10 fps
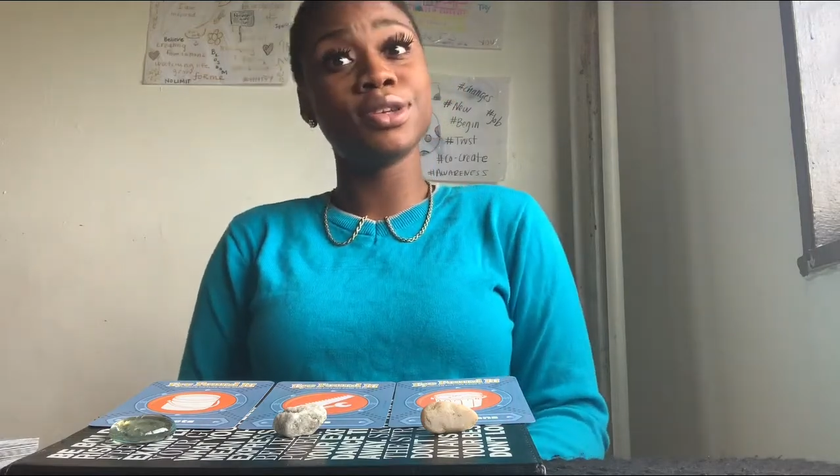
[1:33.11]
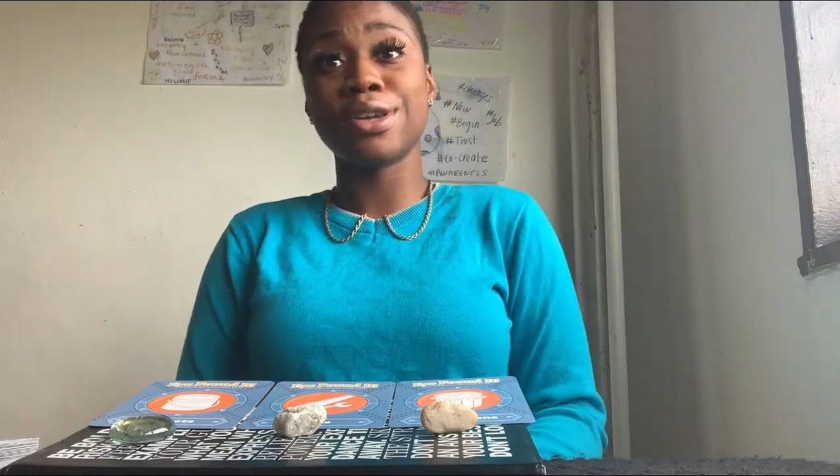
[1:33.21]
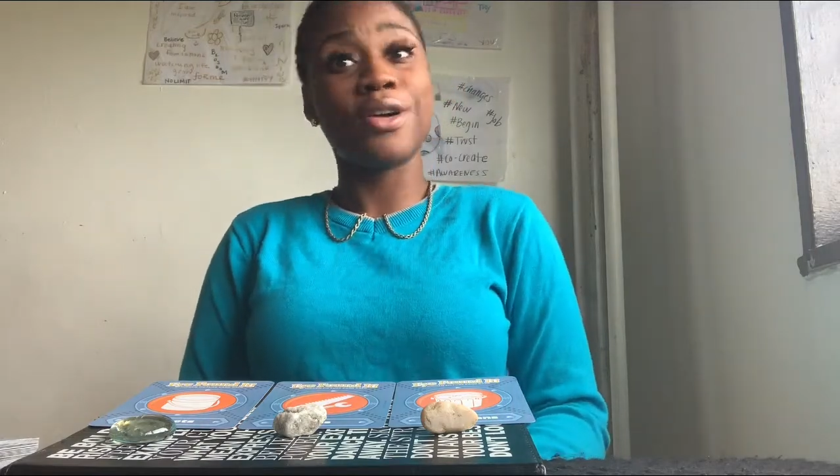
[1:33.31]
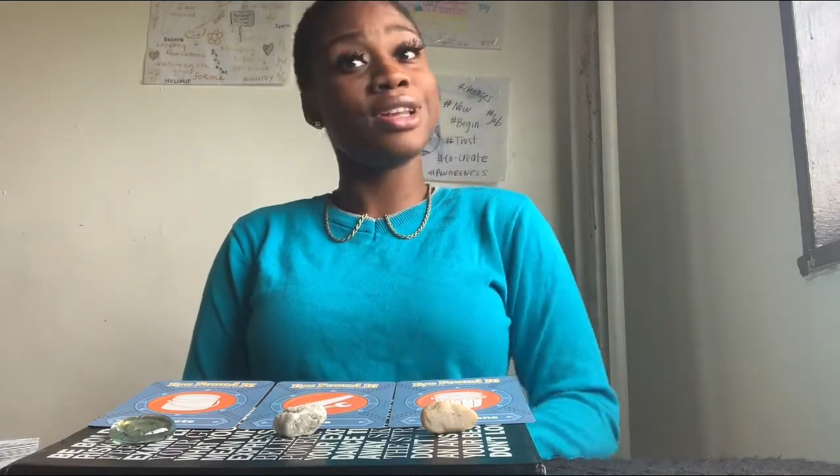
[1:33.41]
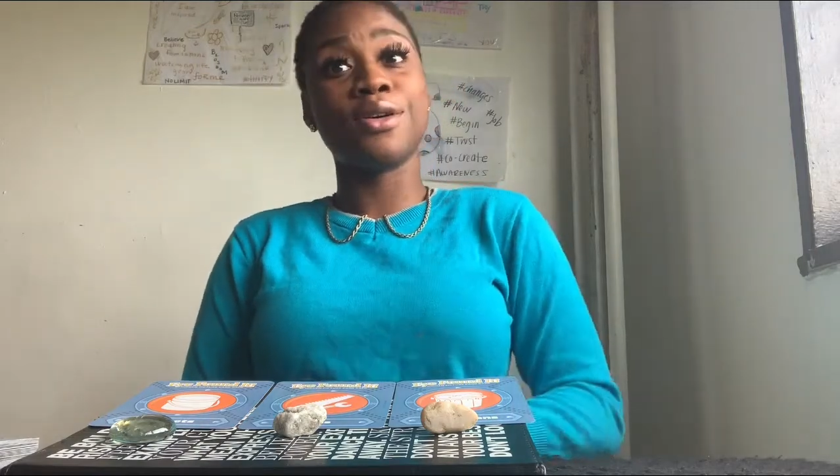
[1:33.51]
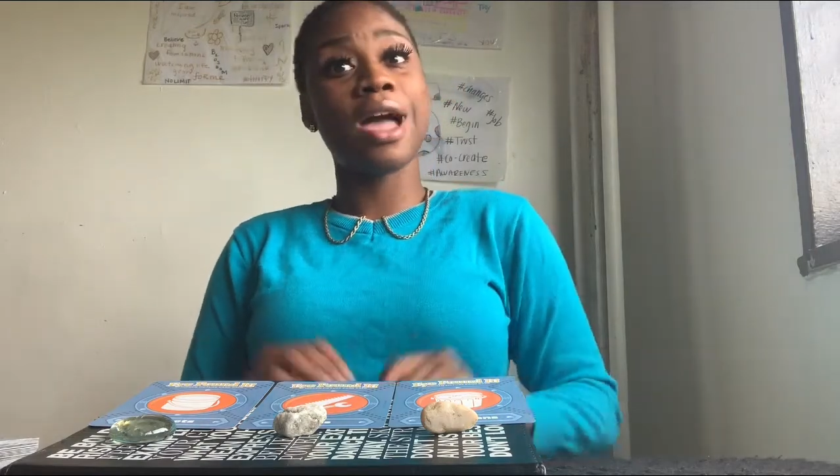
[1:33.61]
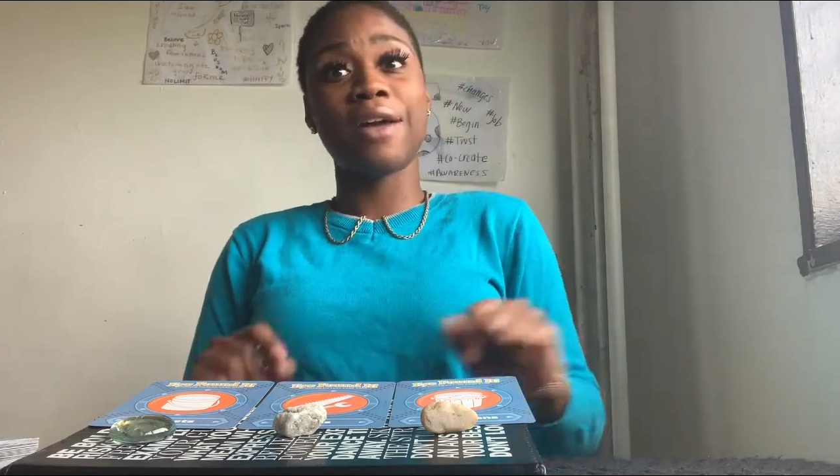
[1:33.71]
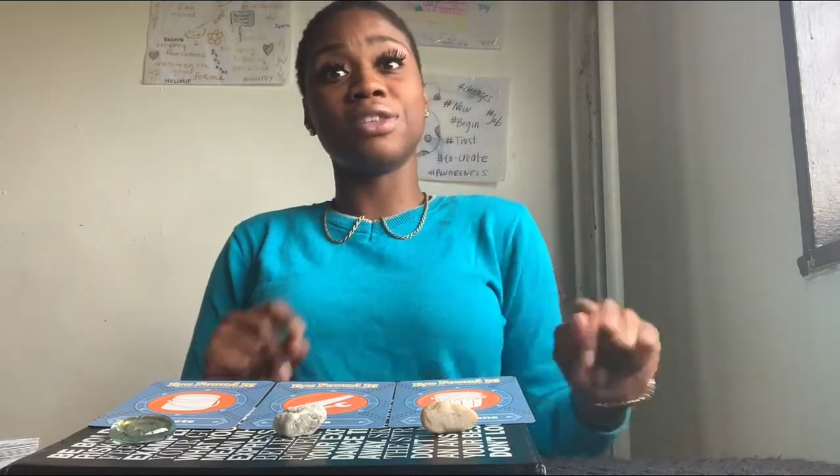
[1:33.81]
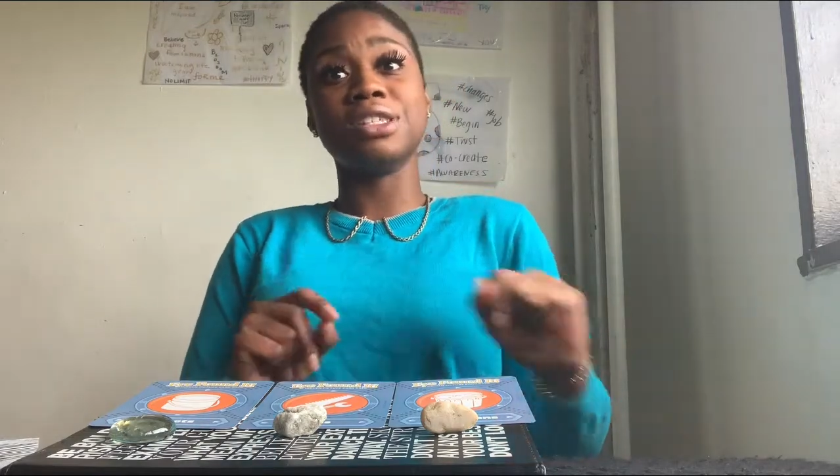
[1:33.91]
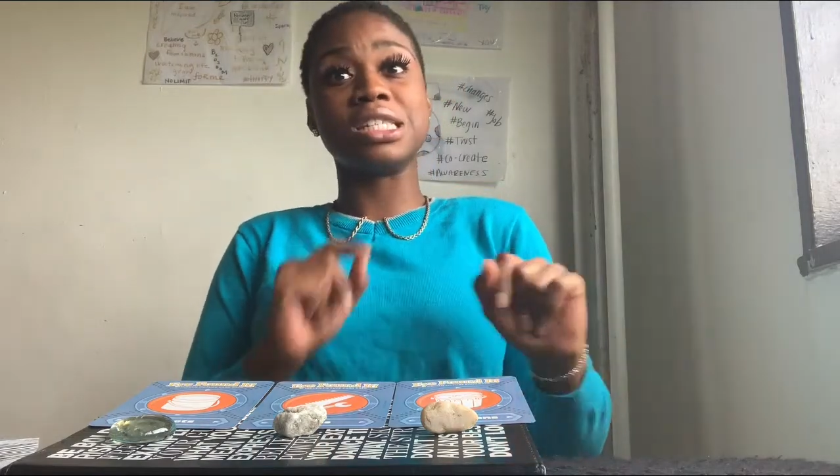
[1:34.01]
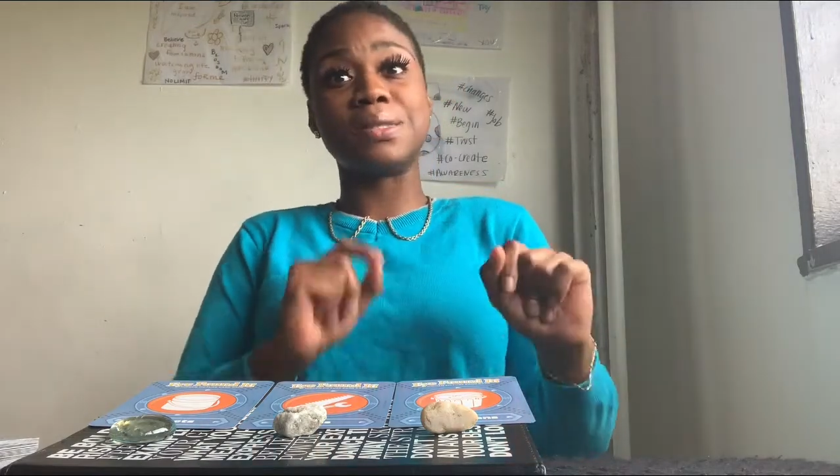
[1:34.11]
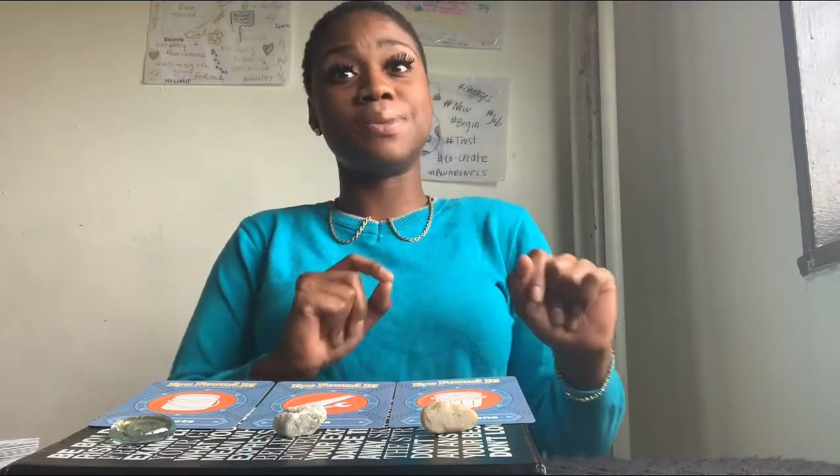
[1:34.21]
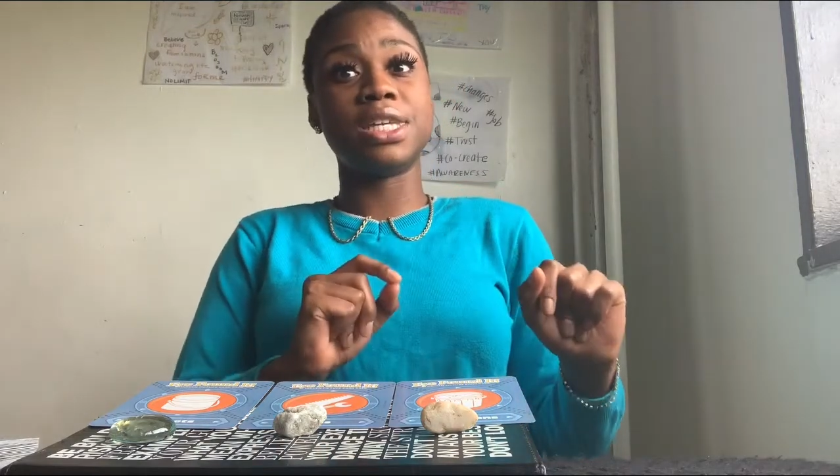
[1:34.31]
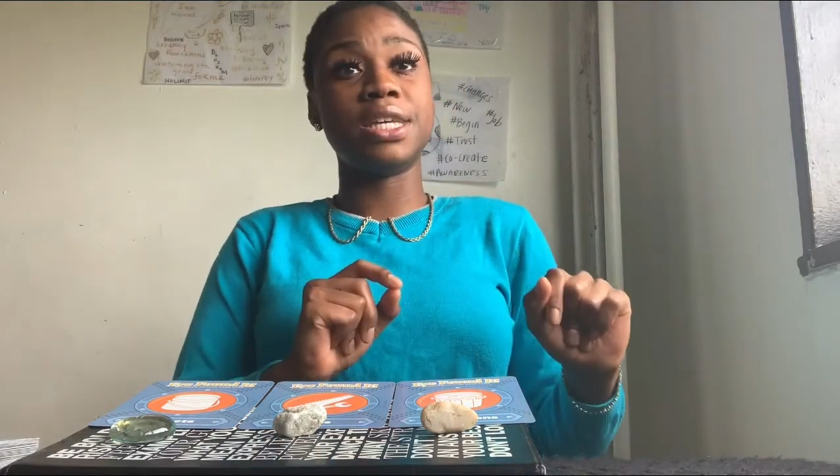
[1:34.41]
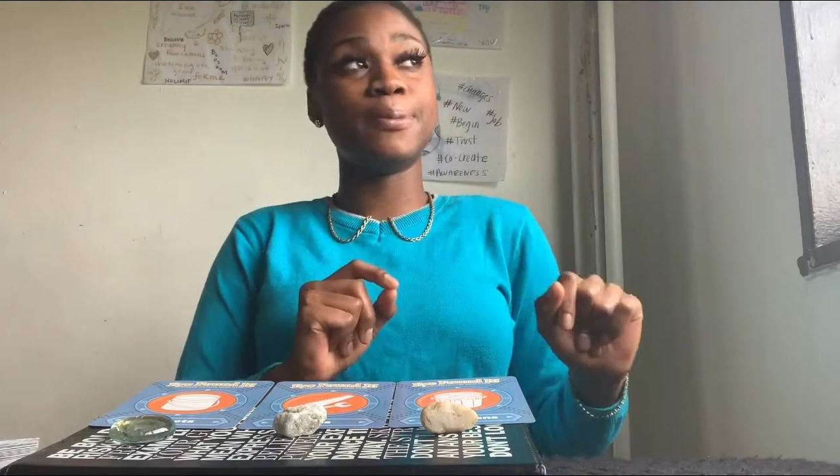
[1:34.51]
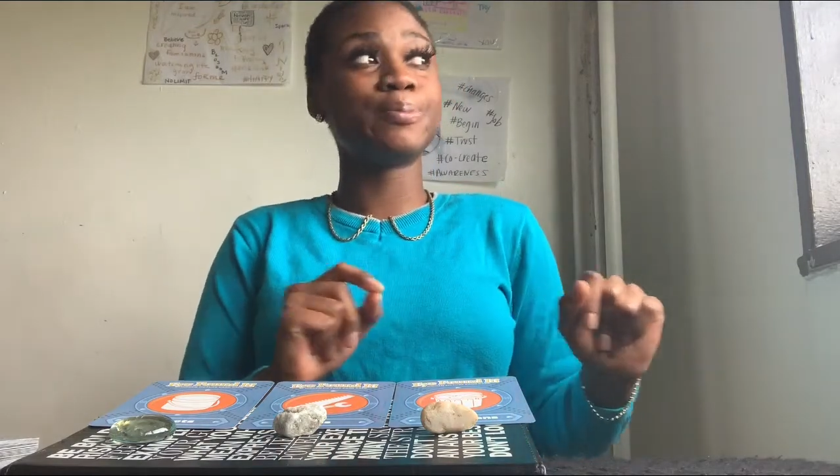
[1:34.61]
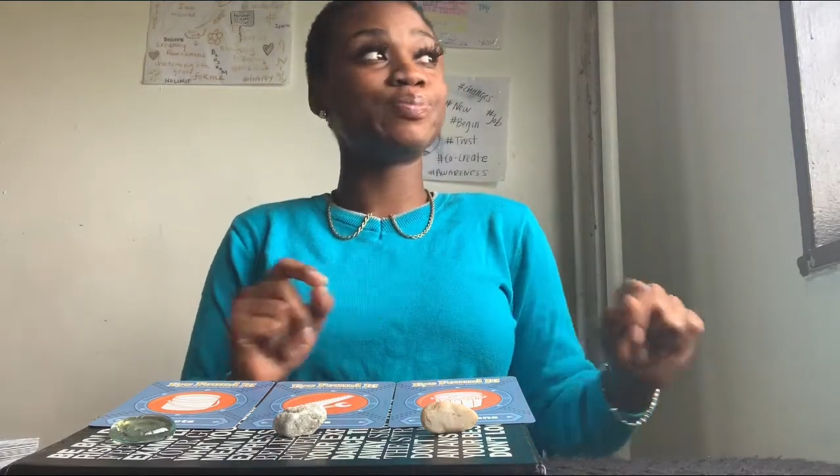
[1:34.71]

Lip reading: It don't have to just be